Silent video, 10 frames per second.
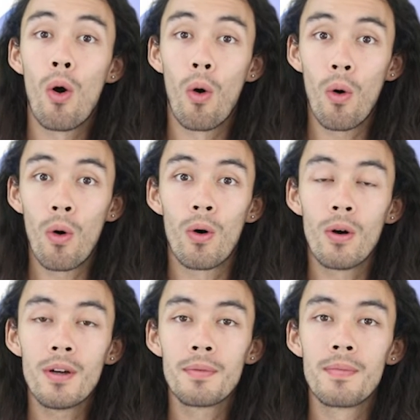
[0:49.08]

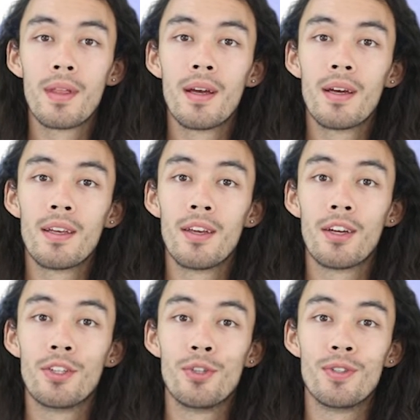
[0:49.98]
Or you
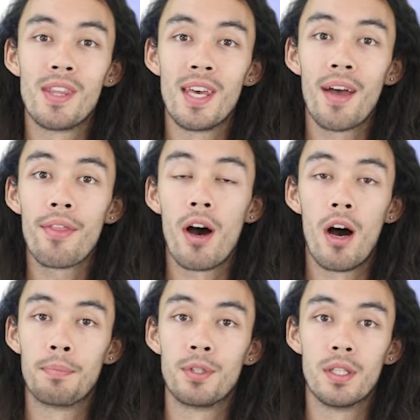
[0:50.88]
could choose the other
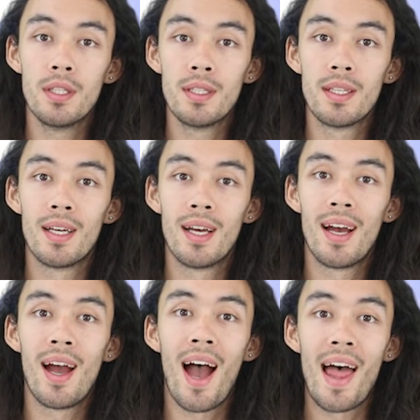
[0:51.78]
option,
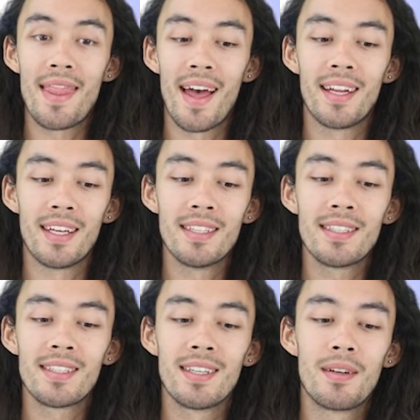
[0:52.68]
and that
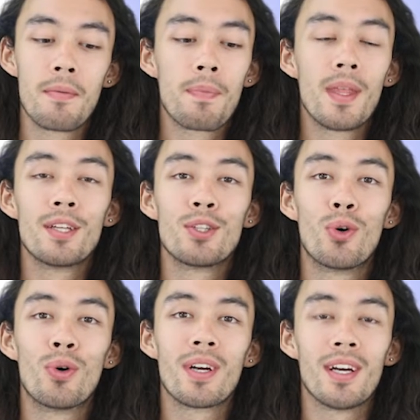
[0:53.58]
is
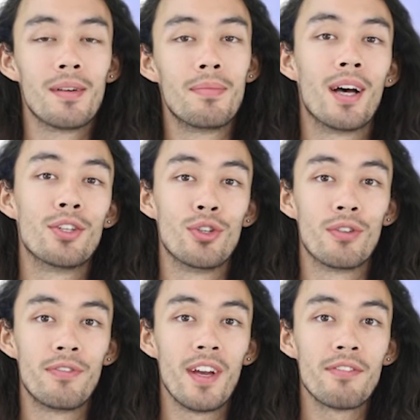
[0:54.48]
talk about your
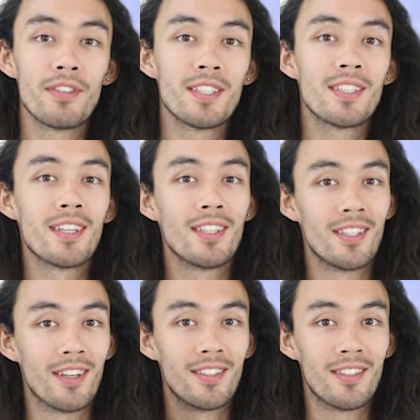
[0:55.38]
favorite
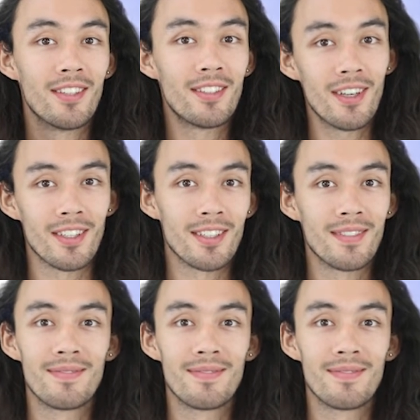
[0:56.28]
dot dot dot.